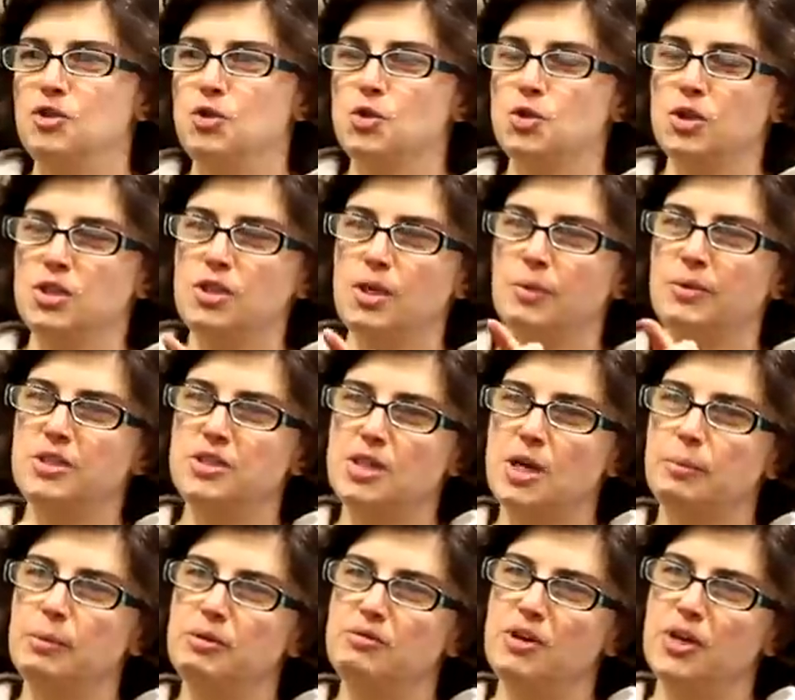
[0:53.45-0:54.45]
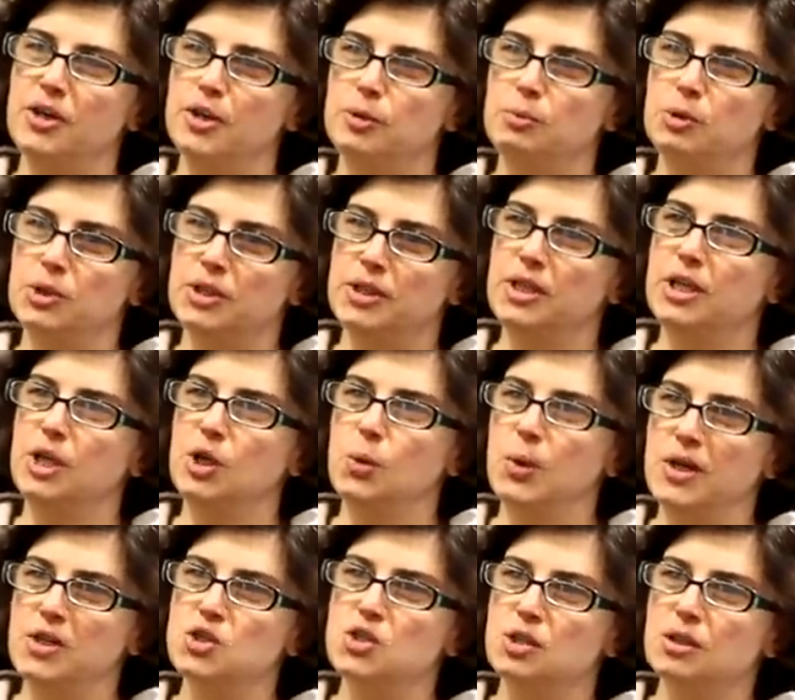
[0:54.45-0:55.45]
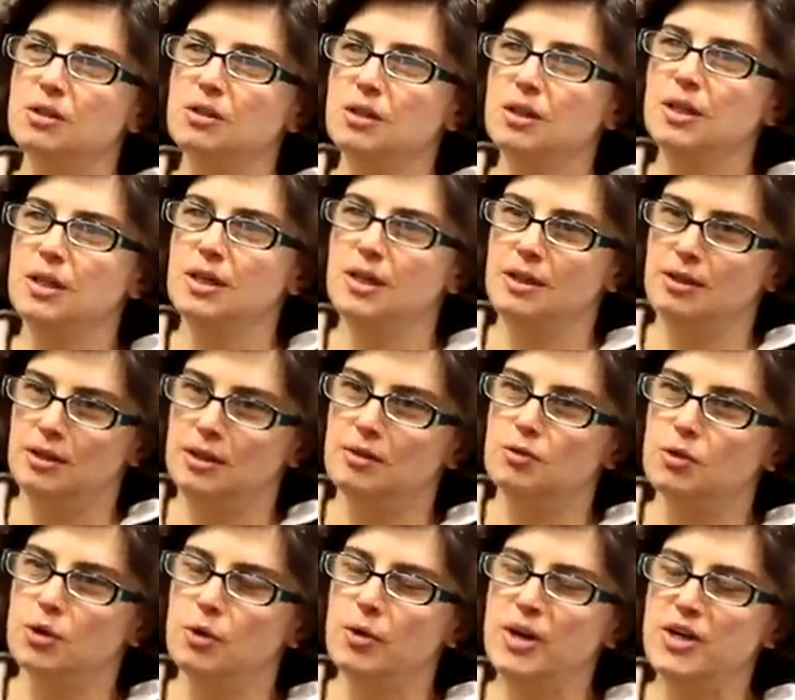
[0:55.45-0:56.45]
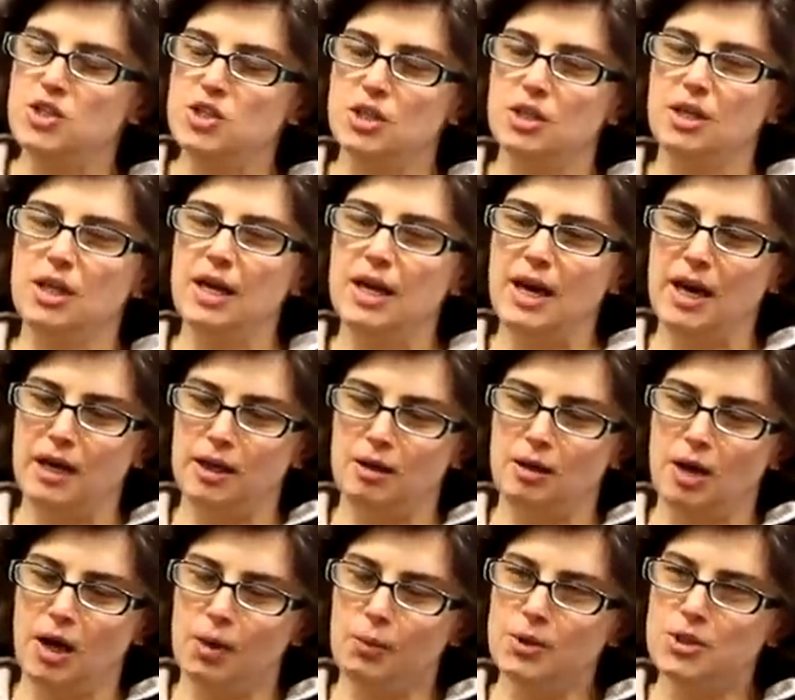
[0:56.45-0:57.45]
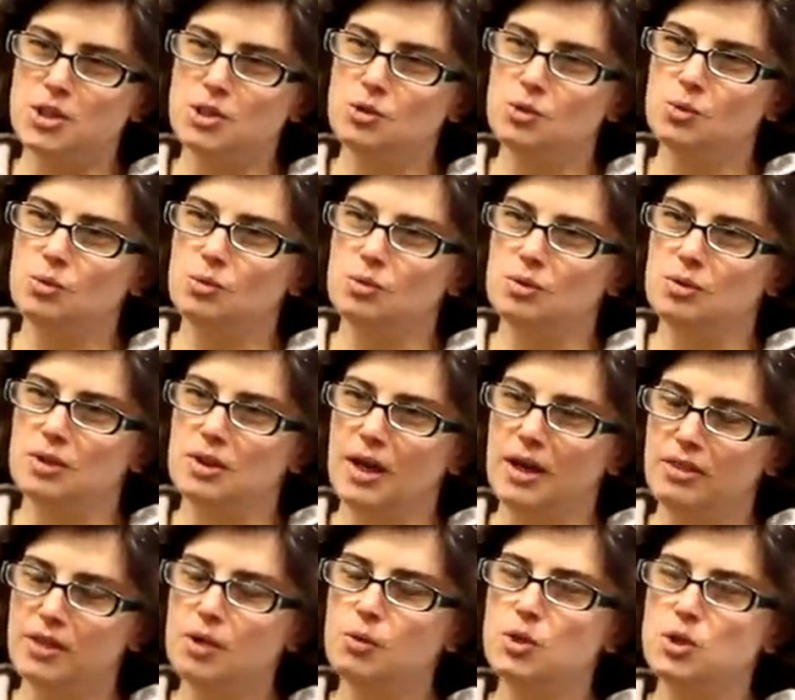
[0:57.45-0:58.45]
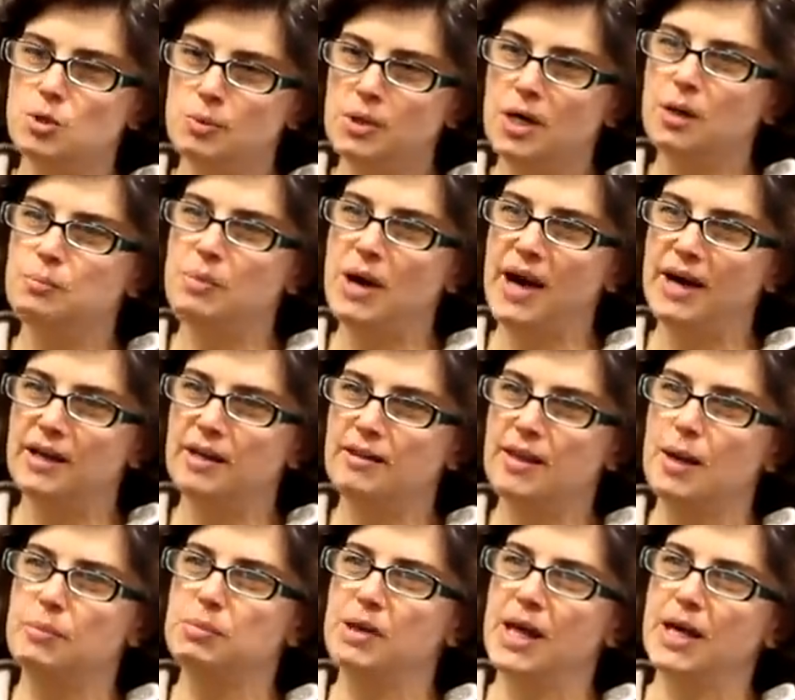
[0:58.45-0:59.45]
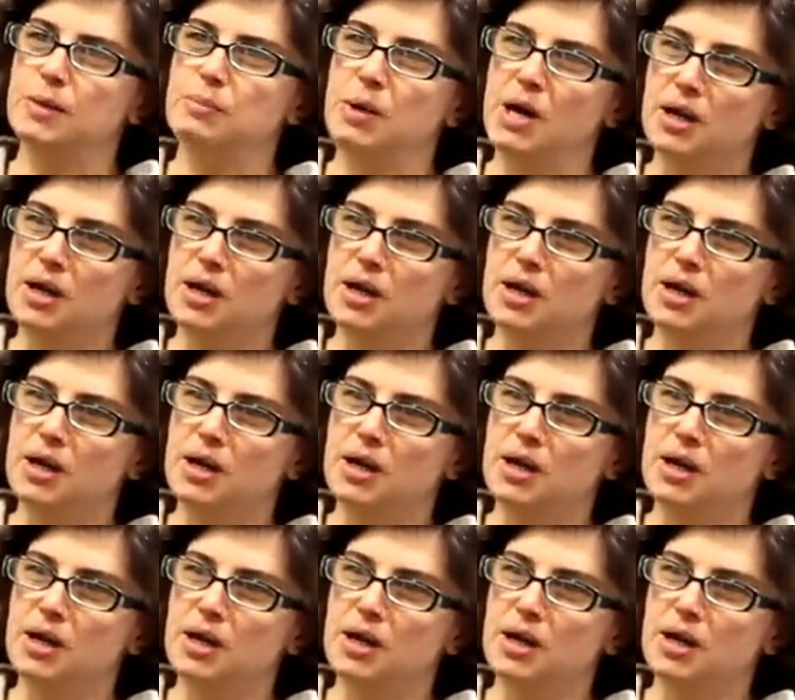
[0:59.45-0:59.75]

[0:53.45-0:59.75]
it's usually done with a dummy variable in an equation in the regression. And I think we should be unpacking that black